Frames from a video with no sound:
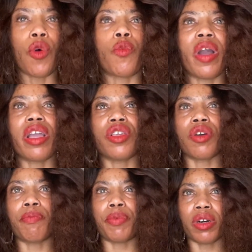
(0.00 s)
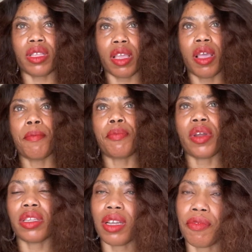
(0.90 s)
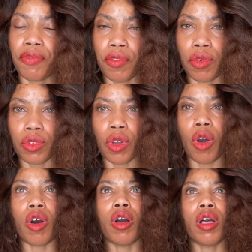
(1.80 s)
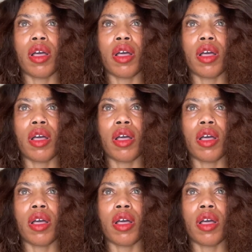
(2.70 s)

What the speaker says: when your body breaks down food or